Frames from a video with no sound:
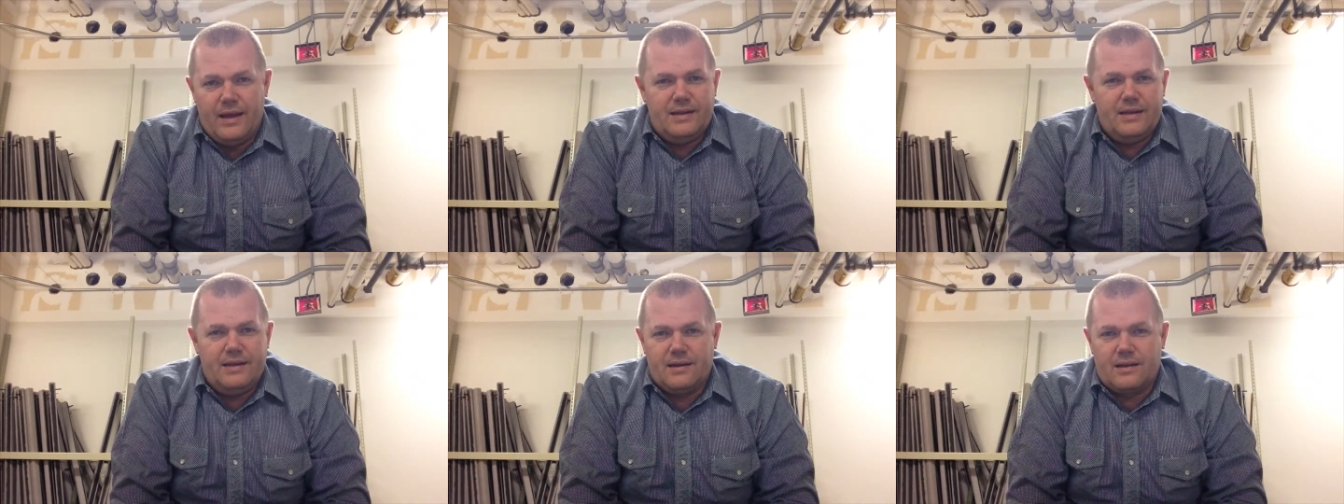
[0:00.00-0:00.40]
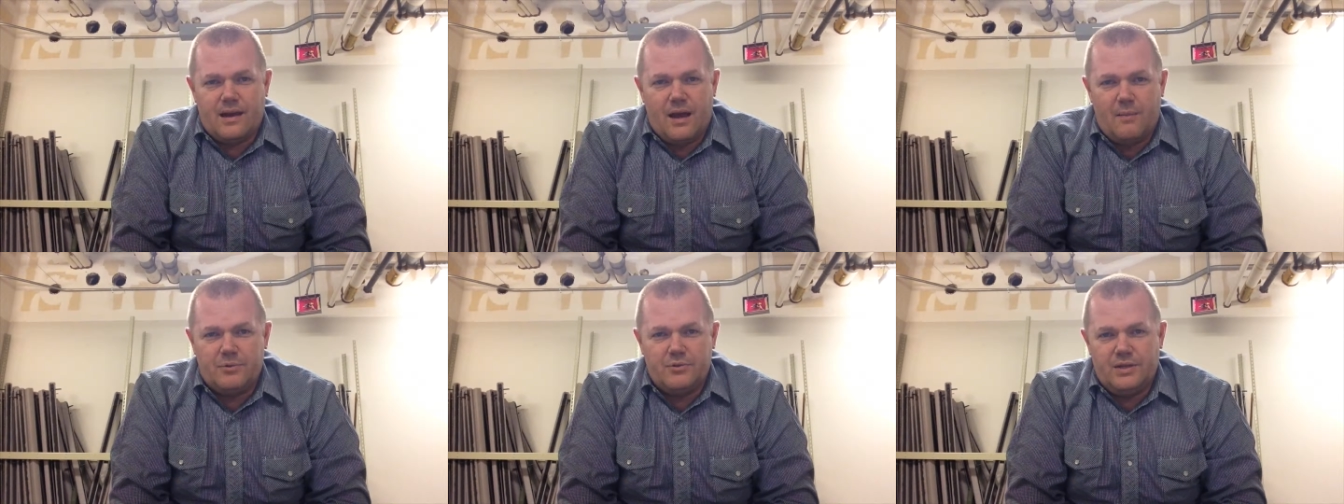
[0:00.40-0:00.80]
I didn't
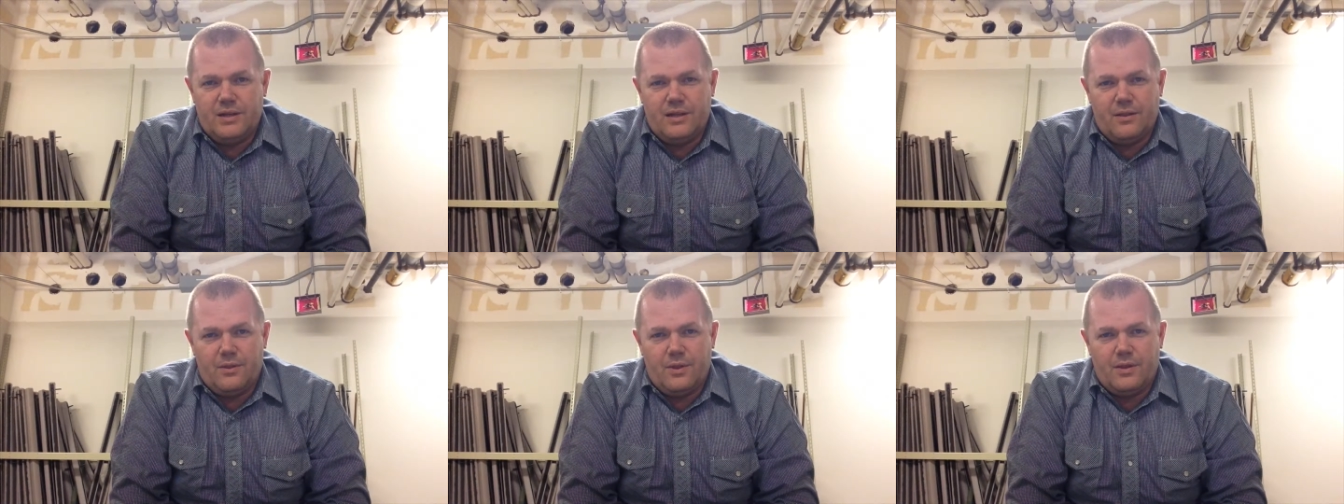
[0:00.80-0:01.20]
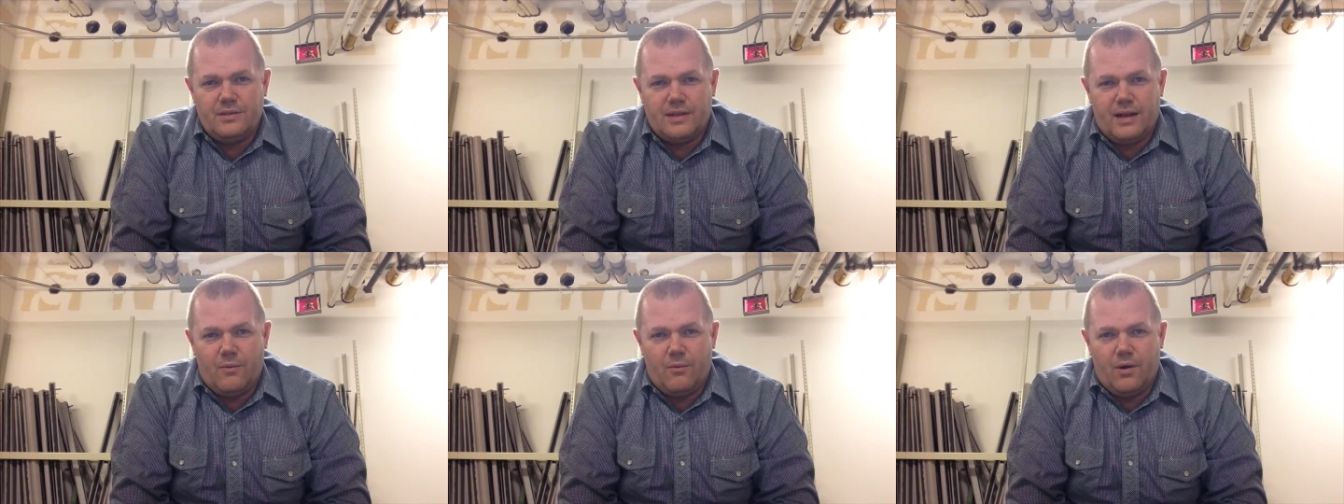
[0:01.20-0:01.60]
accomplish any of the things
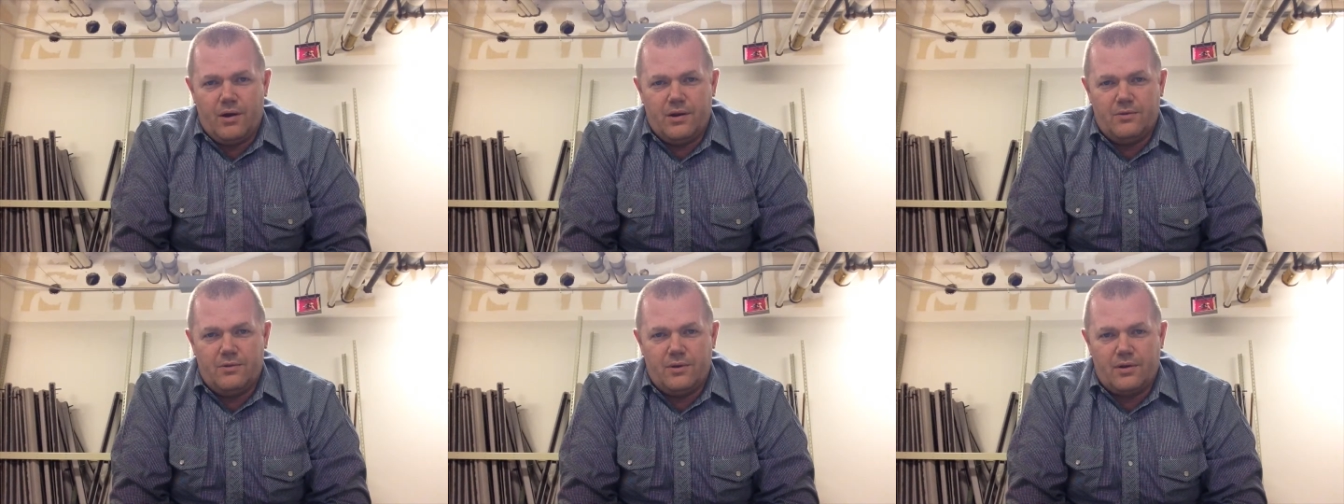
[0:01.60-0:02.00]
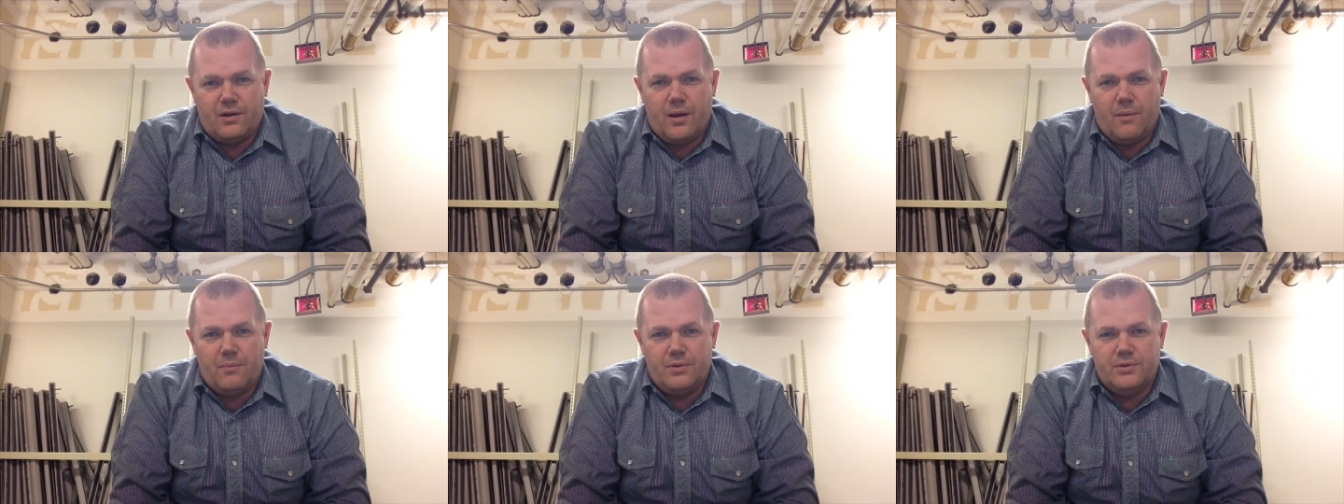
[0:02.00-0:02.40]
that I wanted to
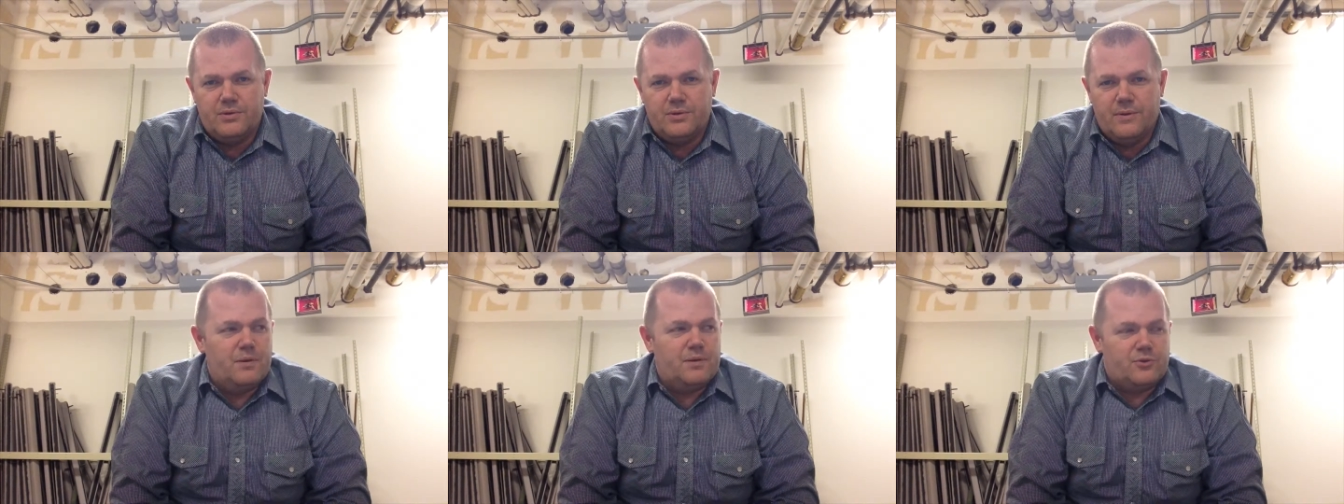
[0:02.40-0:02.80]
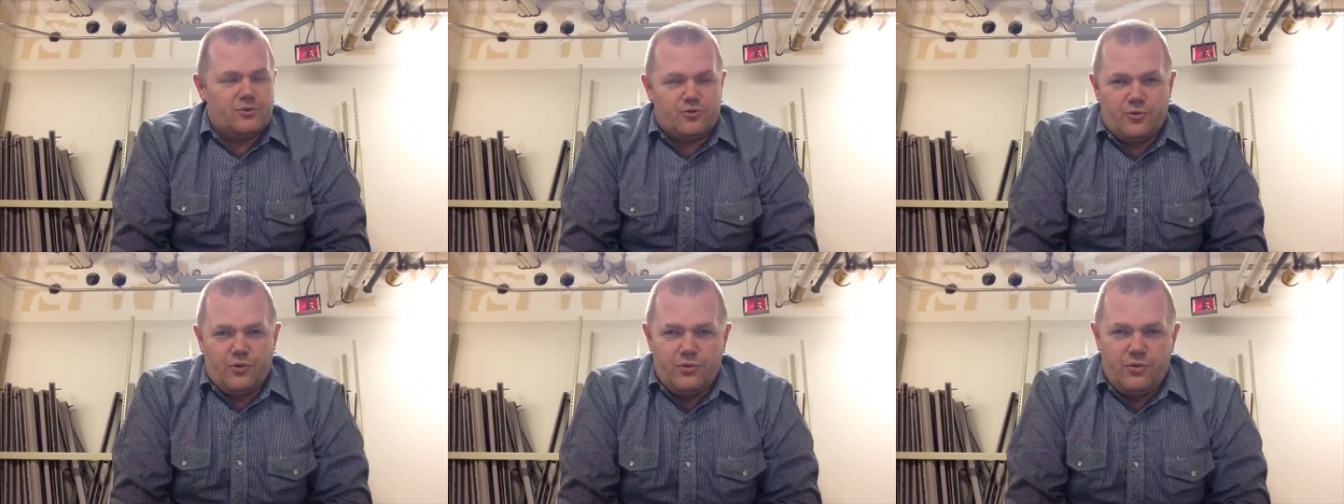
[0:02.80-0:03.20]
accomplish. But the
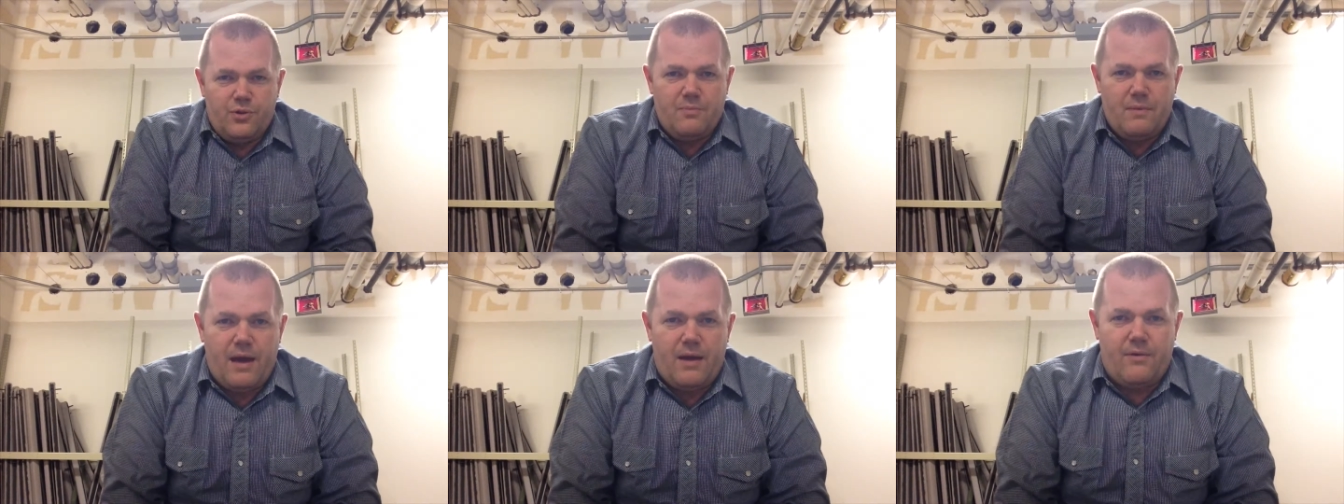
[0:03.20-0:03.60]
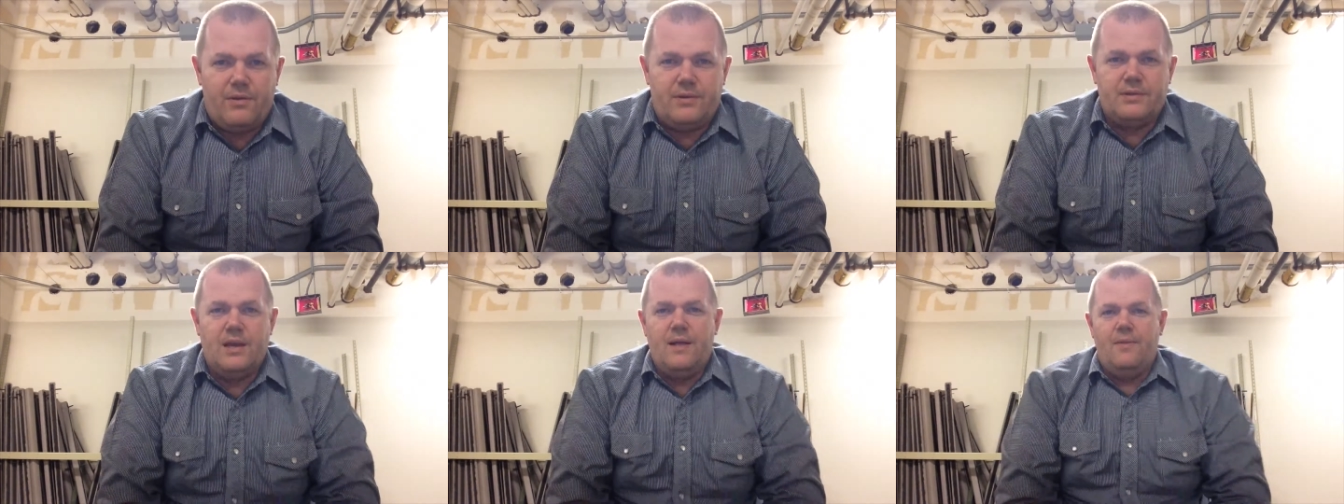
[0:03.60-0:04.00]
truth of the matter is,